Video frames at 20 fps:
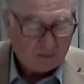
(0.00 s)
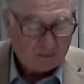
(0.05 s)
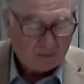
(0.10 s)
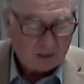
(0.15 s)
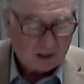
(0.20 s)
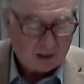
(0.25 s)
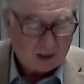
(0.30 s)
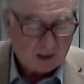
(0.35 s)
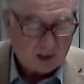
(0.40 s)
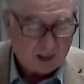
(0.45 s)

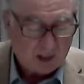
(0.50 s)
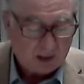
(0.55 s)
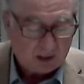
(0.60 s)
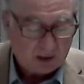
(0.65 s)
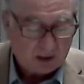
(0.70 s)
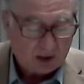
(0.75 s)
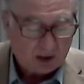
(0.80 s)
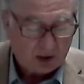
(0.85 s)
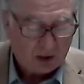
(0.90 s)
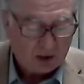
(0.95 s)

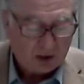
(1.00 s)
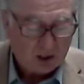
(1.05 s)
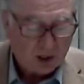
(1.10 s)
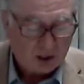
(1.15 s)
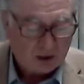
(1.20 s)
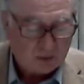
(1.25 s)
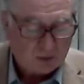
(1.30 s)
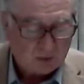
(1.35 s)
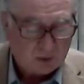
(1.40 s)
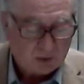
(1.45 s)
because his
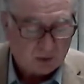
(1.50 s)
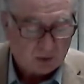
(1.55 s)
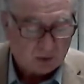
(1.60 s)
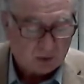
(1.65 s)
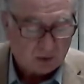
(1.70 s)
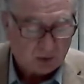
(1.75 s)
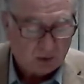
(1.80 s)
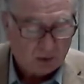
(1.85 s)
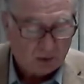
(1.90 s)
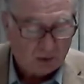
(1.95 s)
judgments are
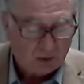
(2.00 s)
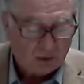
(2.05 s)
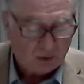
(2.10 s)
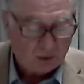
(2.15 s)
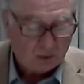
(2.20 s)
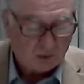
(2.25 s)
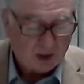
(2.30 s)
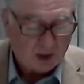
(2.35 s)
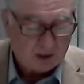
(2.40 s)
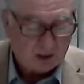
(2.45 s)
true
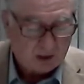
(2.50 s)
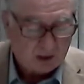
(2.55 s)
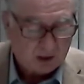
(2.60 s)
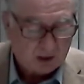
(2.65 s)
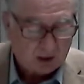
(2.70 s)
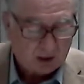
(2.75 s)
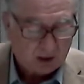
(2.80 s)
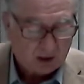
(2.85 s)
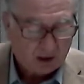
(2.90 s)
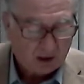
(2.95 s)
and
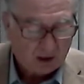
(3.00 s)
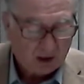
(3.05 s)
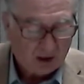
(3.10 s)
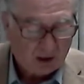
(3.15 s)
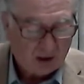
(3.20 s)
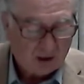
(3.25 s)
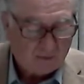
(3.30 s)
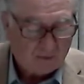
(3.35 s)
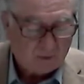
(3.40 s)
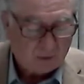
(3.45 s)
righteous,
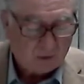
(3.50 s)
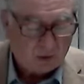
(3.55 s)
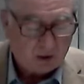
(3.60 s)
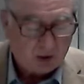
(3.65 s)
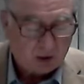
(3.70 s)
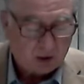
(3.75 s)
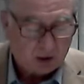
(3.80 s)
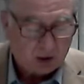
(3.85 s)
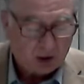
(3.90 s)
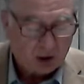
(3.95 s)
for he
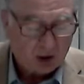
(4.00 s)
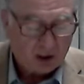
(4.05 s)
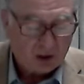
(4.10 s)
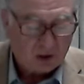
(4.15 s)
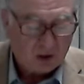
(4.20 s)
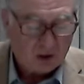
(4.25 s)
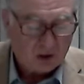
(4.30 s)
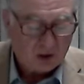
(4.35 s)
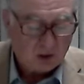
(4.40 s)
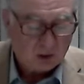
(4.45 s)
has
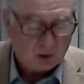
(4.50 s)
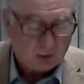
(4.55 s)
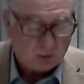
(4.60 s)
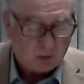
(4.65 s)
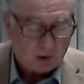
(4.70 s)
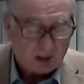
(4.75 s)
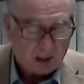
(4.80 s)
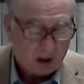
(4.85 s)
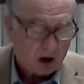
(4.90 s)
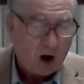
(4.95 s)
judged the
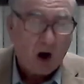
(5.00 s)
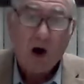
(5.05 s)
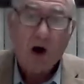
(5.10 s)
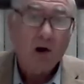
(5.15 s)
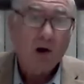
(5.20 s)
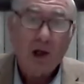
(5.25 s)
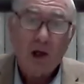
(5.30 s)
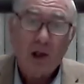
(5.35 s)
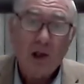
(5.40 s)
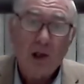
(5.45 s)
great
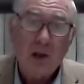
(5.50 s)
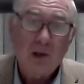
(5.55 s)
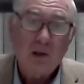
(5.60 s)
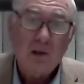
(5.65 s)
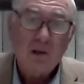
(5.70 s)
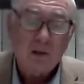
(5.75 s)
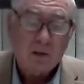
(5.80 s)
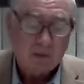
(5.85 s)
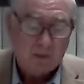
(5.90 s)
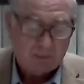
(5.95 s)
harlot
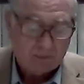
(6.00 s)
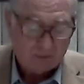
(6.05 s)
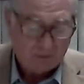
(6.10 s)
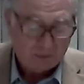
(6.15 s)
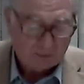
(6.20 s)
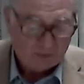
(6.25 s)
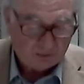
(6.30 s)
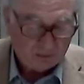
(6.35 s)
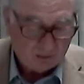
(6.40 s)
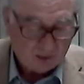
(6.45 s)

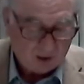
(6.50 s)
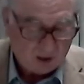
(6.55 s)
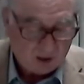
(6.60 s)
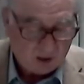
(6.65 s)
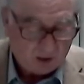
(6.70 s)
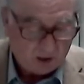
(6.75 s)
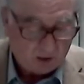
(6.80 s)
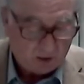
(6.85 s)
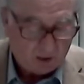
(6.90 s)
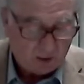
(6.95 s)

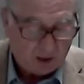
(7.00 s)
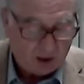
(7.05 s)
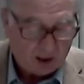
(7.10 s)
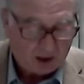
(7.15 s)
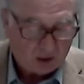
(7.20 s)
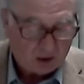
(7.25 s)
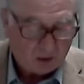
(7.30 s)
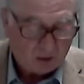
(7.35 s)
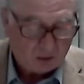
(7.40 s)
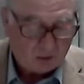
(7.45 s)
who
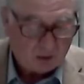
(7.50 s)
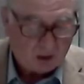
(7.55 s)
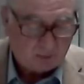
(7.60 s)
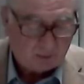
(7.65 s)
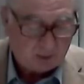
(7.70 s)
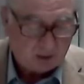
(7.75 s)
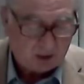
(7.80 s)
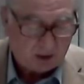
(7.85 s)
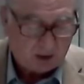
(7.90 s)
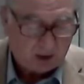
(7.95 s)
was
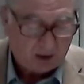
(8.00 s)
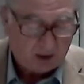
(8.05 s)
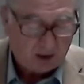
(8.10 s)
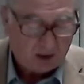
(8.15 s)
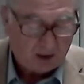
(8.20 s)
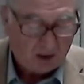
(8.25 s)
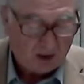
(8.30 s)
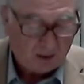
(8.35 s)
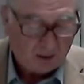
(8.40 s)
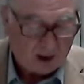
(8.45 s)
corrupting
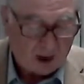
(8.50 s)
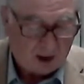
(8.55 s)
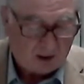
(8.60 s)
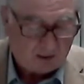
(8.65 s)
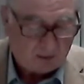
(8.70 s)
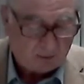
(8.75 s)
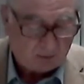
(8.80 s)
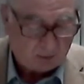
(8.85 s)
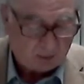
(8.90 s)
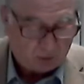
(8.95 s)

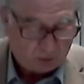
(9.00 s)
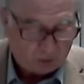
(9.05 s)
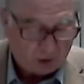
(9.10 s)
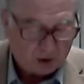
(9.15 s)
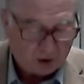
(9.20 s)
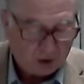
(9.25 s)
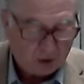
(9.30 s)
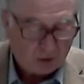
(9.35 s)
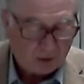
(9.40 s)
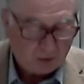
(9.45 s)

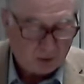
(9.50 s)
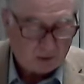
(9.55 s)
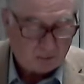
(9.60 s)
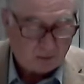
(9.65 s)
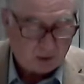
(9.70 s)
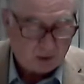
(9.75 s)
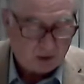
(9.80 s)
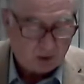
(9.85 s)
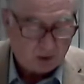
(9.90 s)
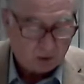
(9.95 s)

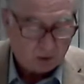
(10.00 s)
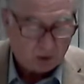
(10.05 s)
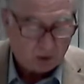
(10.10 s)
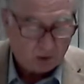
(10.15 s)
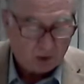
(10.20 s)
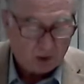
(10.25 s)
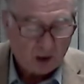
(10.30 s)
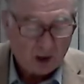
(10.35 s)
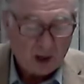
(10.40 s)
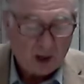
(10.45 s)
the
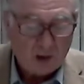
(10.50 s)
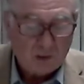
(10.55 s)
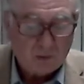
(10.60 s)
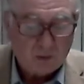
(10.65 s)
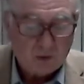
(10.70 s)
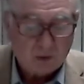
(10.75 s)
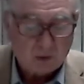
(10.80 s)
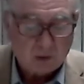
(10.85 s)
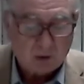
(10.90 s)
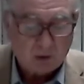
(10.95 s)
earth
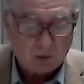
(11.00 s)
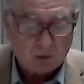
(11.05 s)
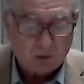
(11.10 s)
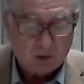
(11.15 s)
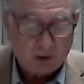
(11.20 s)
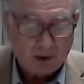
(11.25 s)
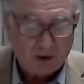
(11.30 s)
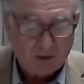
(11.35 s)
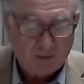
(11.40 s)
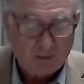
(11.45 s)
with their
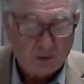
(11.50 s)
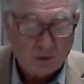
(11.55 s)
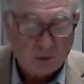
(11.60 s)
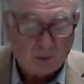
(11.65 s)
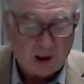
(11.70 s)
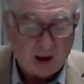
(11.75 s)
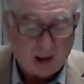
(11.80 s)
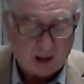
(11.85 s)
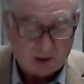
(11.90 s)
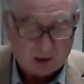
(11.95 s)

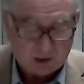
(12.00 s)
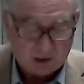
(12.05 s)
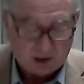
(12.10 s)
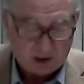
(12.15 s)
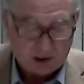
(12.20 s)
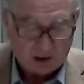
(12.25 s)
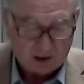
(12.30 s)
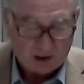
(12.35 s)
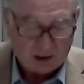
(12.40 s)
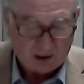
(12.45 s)

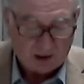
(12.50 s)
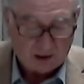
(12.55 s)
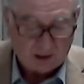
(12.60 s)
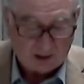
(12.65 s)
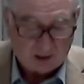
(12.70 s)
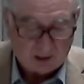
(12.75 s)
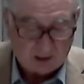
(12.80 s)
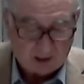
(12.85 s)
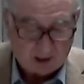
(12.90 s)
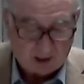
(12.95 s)
immorality.
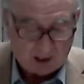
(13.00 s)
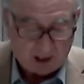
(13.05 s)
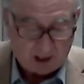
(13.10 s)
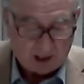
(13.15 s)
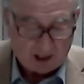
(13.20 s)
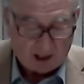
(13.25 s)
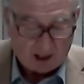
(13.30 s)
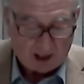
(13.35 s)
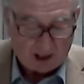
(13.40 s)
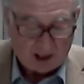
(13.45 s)

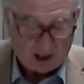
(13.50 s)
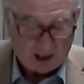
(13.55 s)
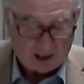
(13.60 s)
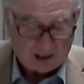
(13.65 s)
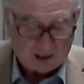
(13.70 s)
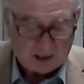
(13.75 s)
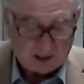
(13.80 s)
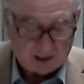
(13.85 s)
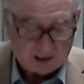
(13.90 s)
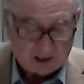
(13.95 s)

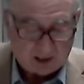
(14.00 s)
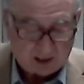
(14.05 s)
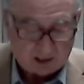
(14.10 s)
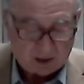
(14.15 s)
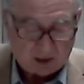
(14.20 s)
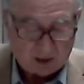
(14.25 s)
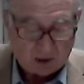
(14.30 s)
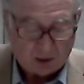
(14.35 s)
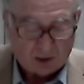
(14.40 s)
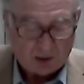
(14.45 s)
And
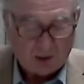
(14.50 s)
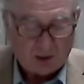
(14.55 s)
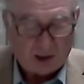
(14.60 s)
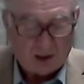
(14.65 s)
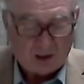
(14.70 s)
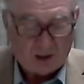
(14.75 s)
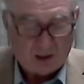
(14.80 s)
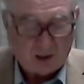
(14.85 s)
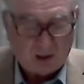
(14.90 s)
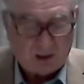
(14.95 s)
so
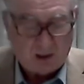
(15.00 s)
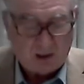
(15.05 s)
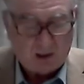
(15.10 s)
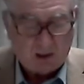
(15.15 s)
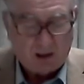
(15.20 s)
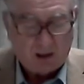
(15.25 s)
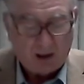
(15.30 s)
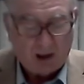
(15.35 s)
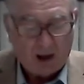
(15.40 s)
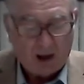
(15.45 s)
then he